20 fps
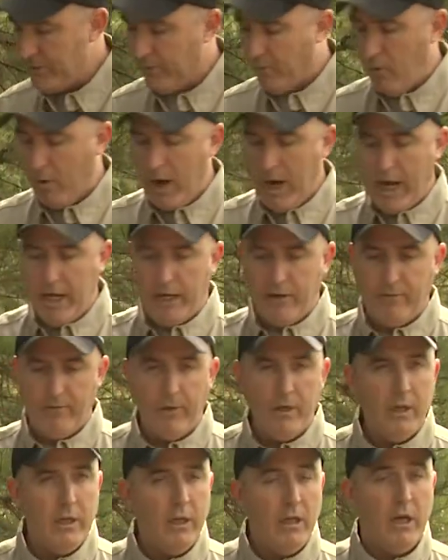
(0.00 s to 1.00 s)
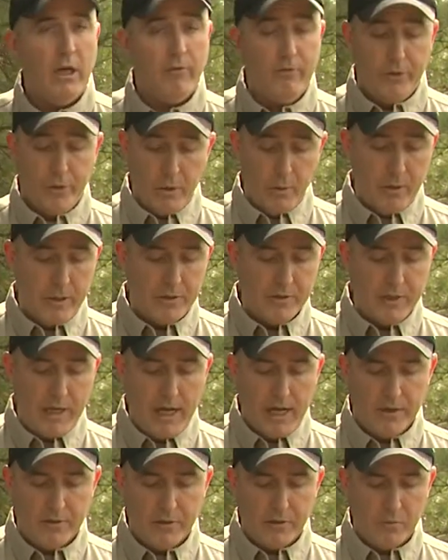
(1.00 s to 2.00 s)
a variety of, of newer
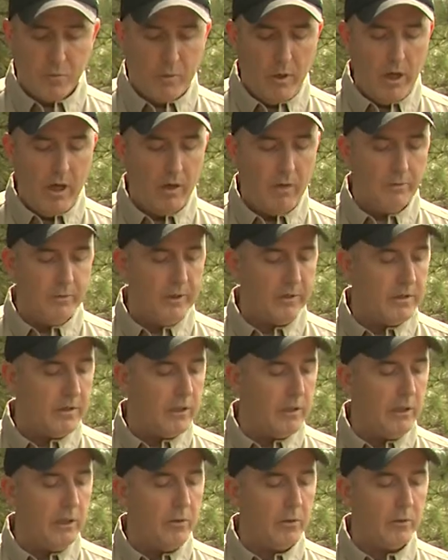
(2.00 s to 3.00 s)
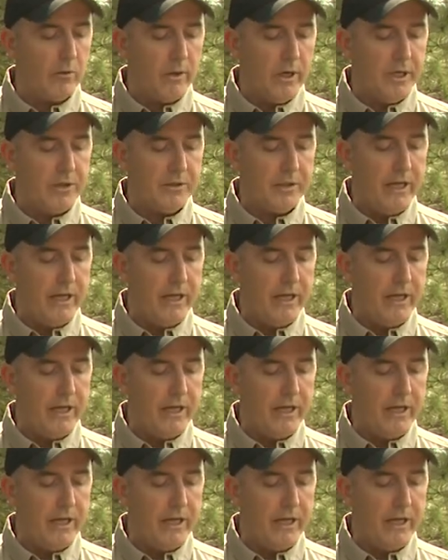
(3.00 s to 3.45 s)
designs as well. This is a little grizz